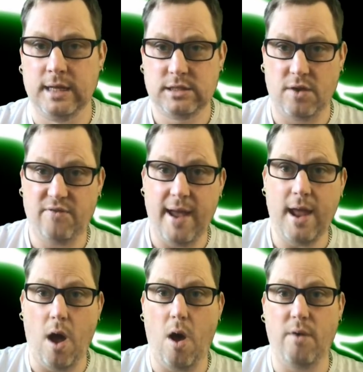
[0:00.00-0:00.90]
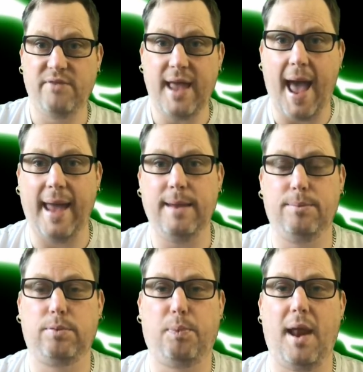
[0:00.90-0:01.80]
So they are the
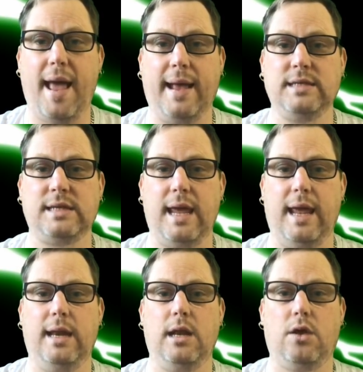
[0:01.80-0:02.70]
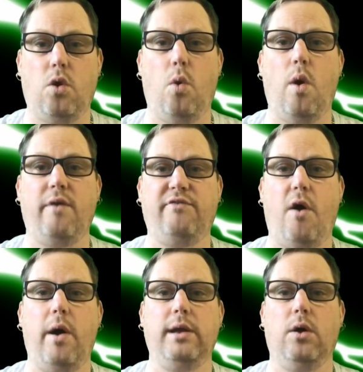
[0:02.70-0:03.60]
eight players in the
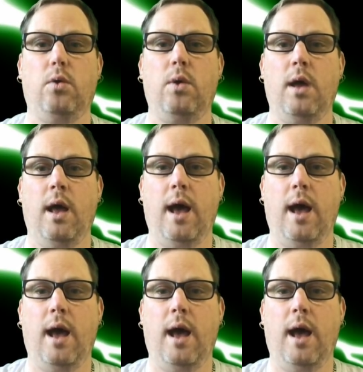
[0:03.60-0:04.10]
quarterfinal